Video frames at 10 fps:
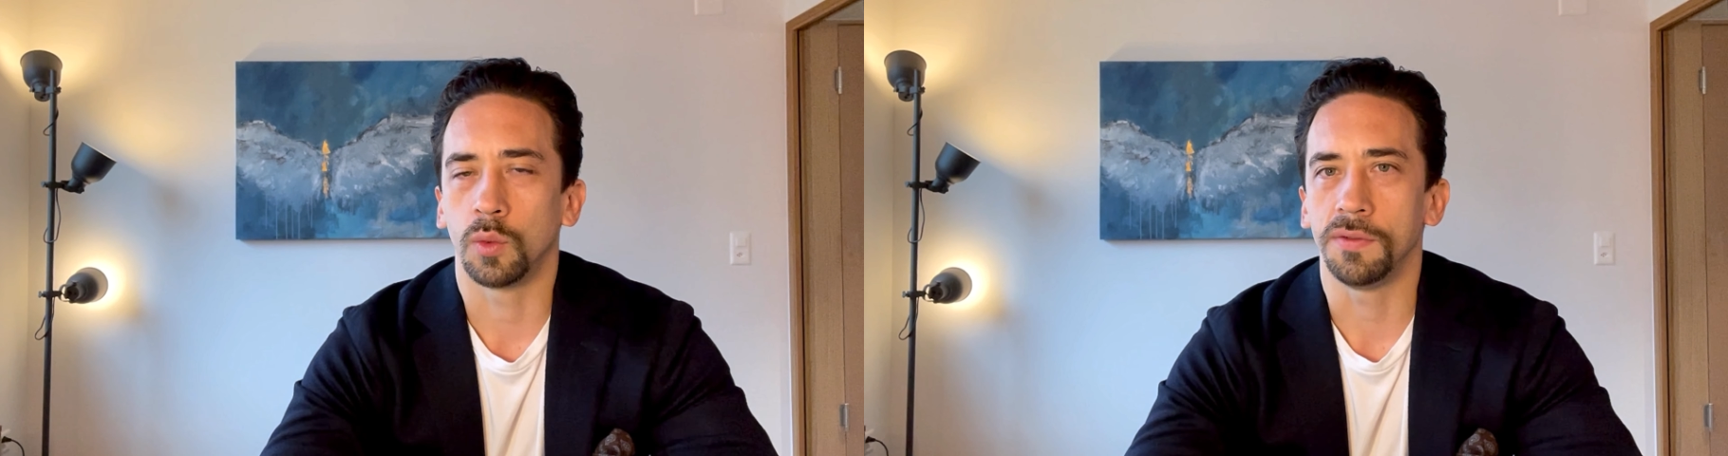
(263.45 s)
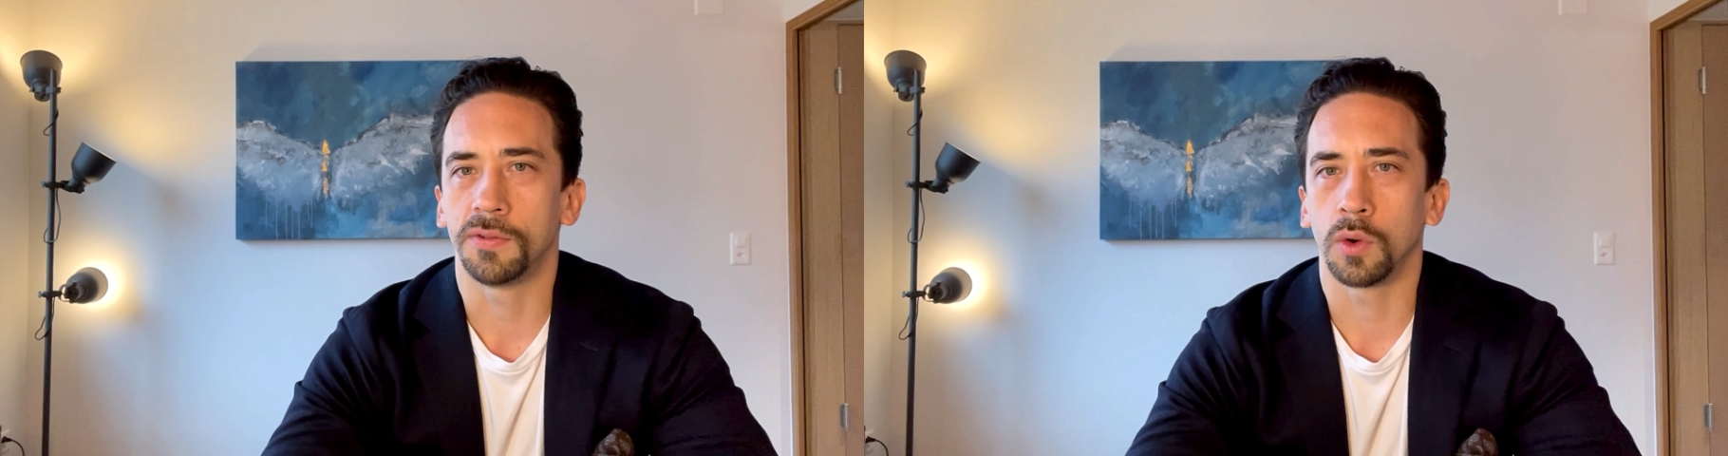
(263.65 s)

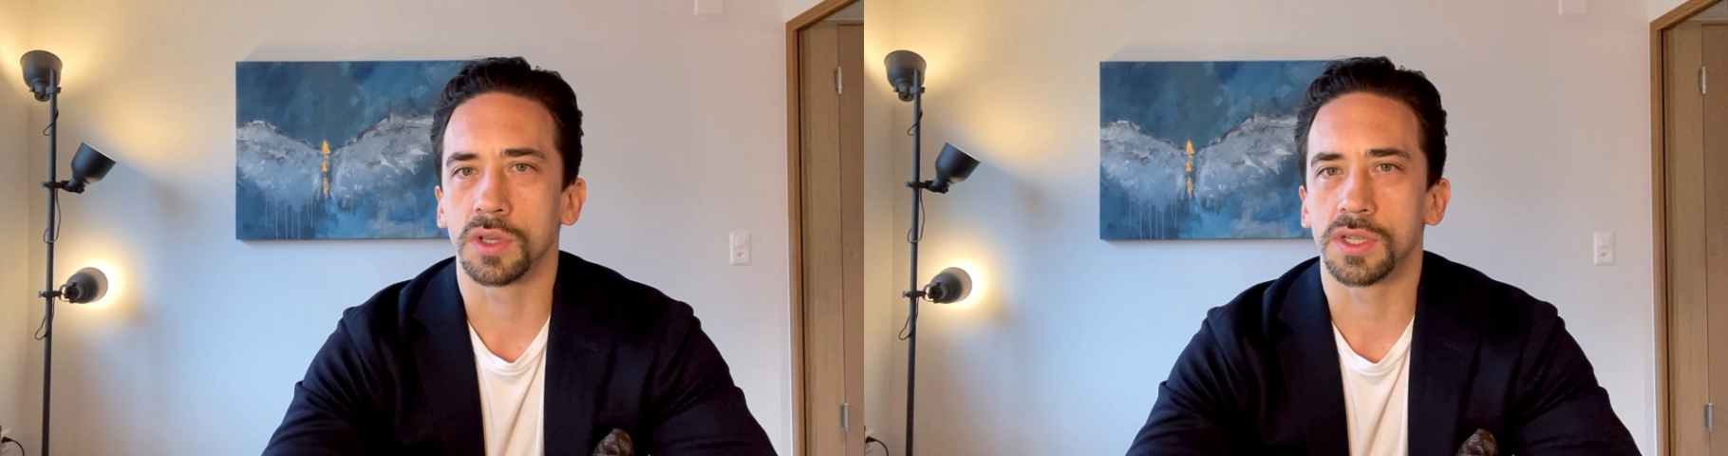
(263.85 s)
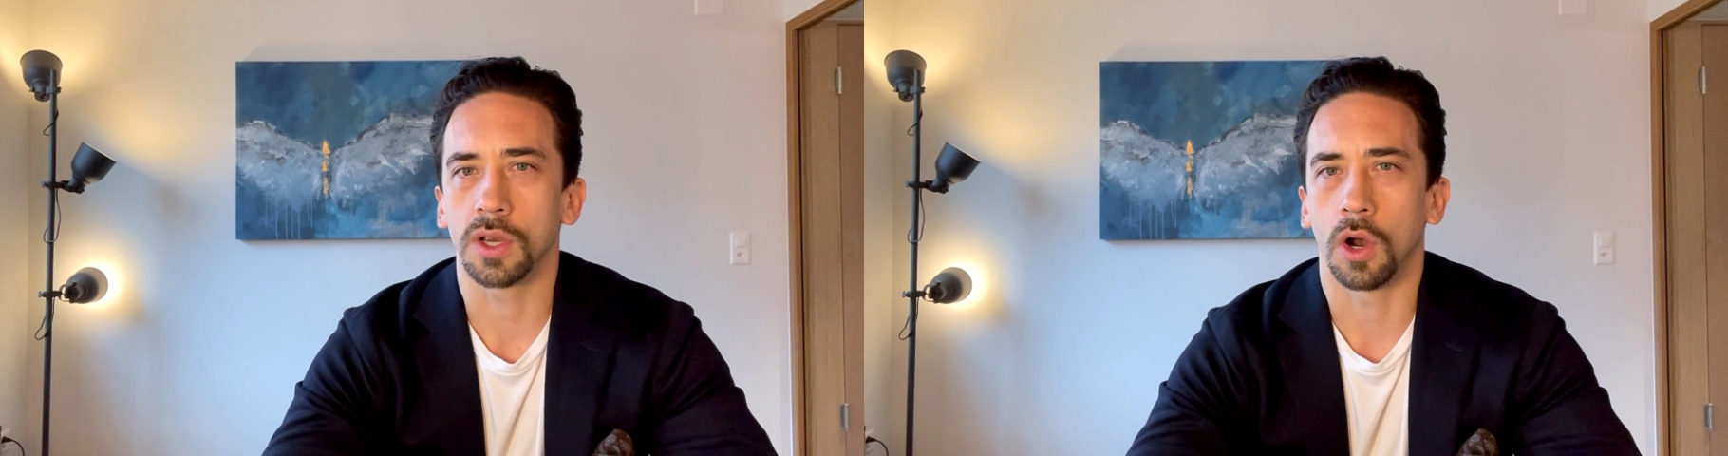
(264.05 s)
we
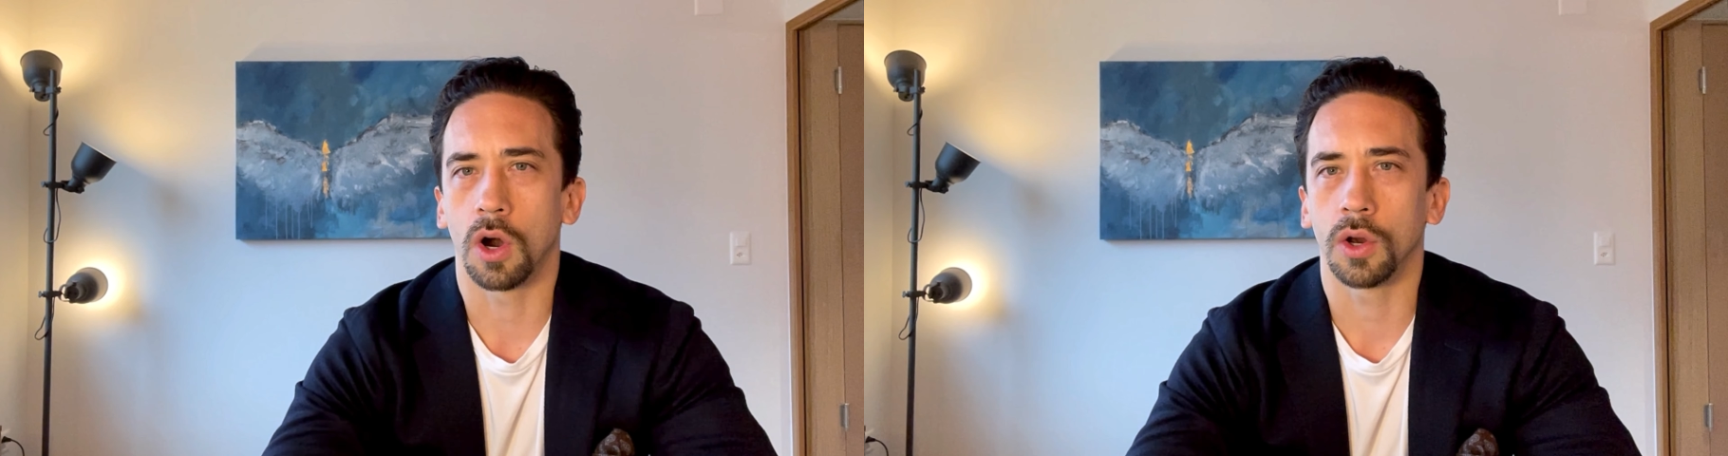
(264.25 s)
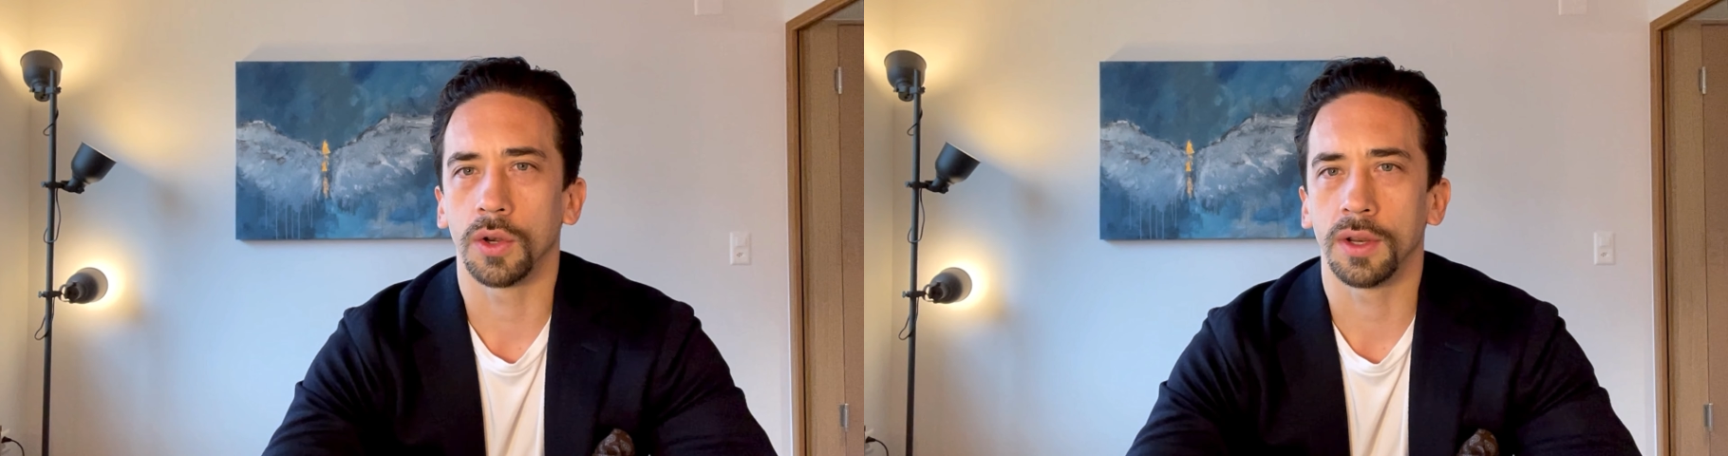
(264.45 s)
focus
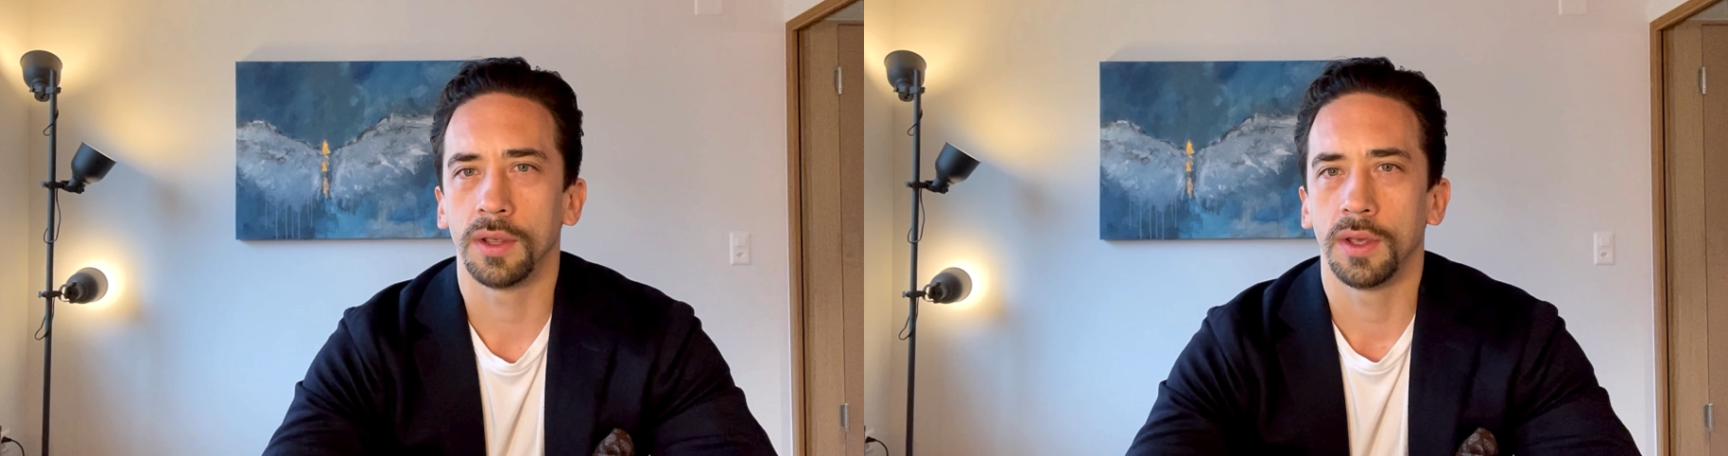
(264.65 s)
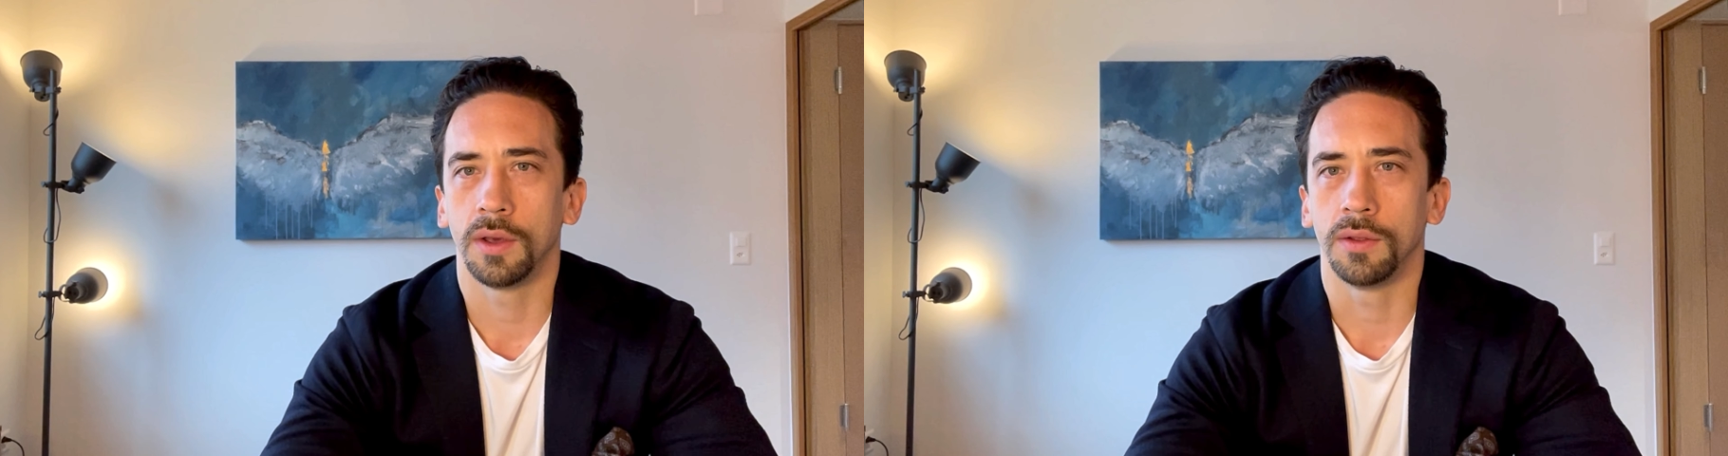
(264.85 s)
on